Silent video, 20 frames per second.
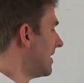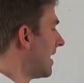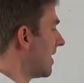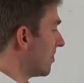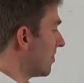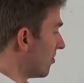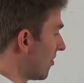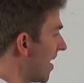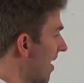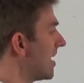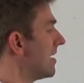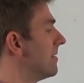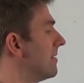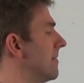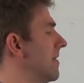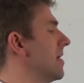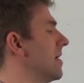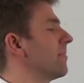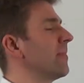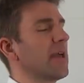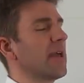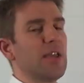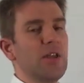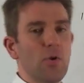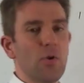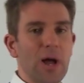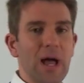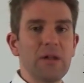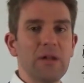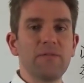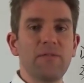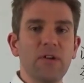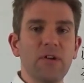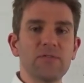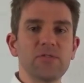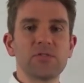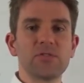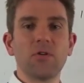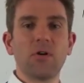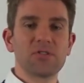And then picking your handful
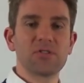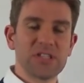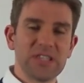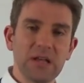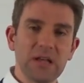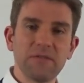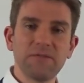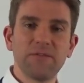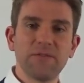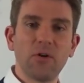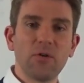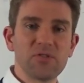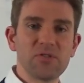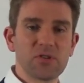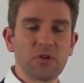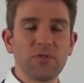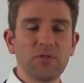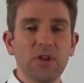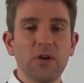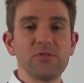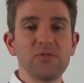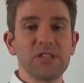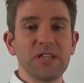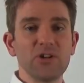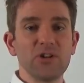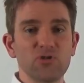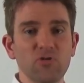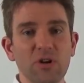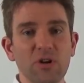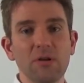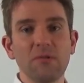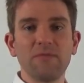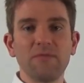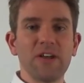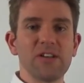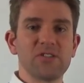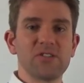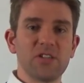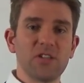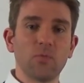of stocks and then focusing on those and then trying to
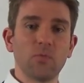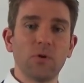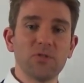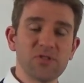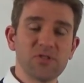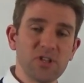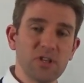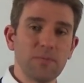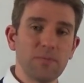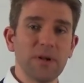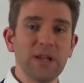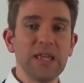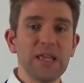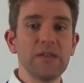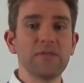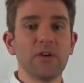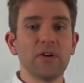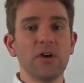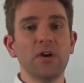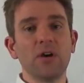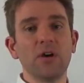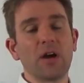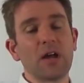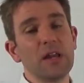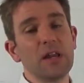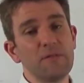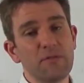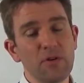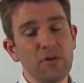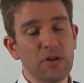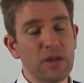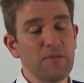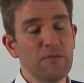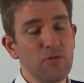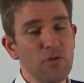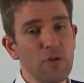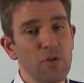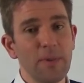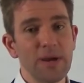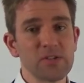invest in the ones that you believe are going to give
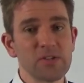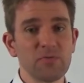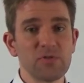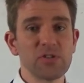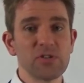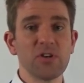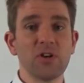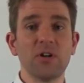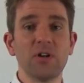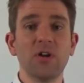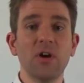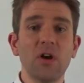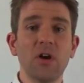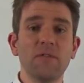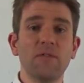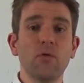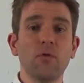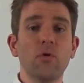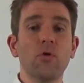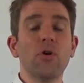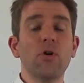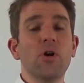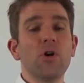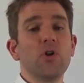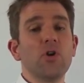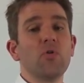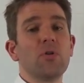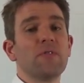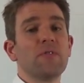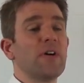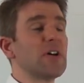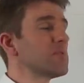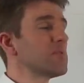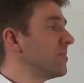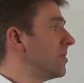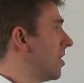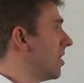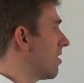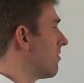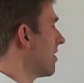you the best return for your
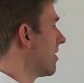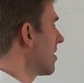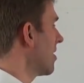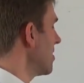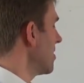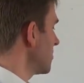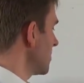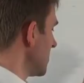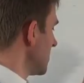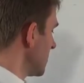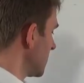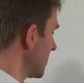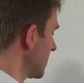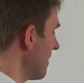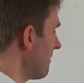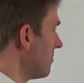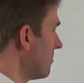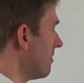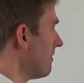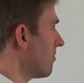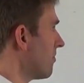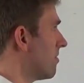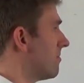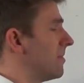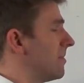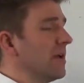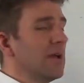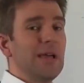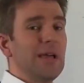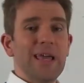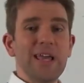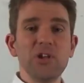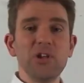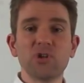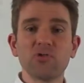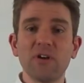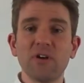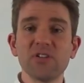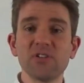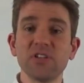investment. All right, guys, seven of them.
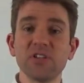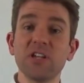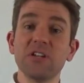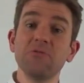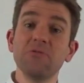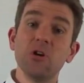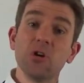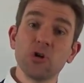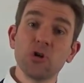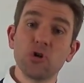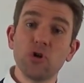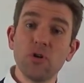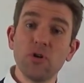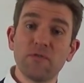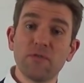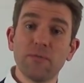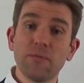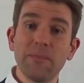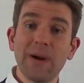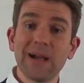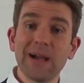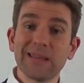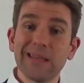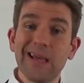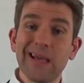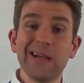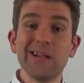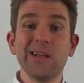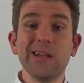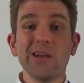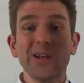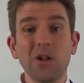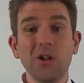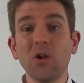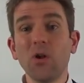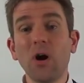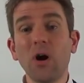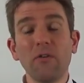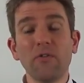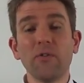Interesting good from back then. A
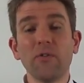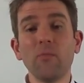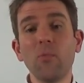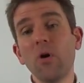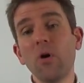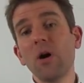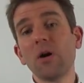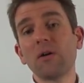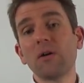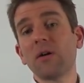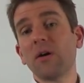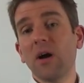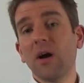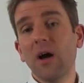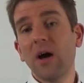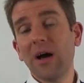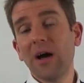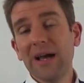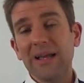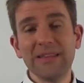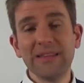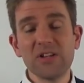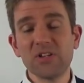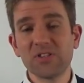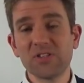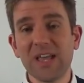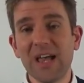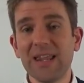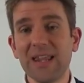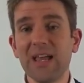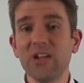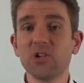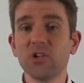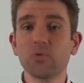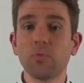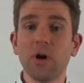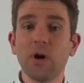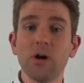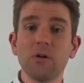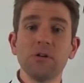lot of them work uh, in this day and age
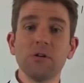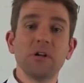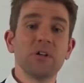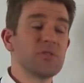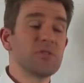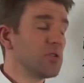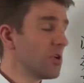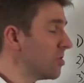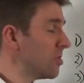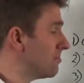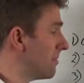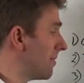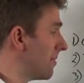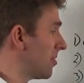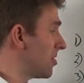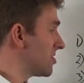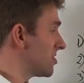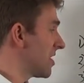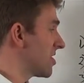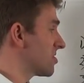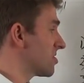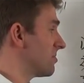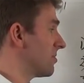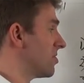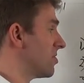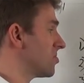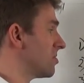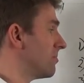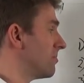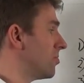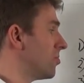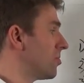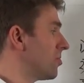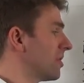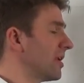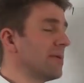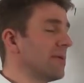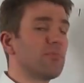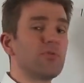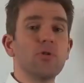as well. So maybe we can take some of those on
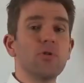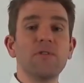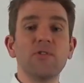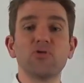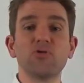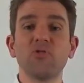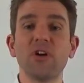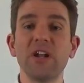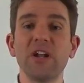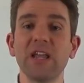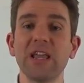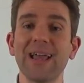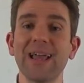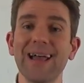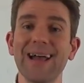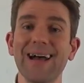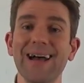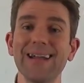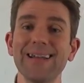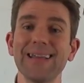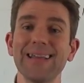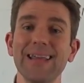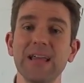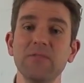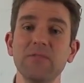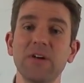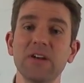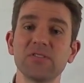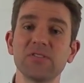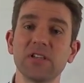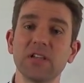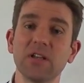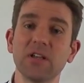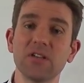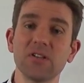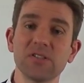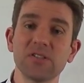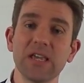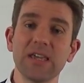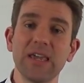board, improve your trading and investing.
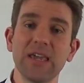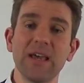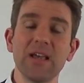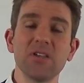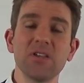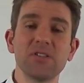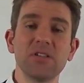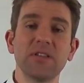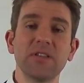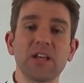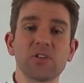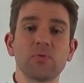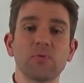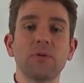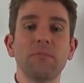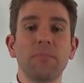Take care. See you next one.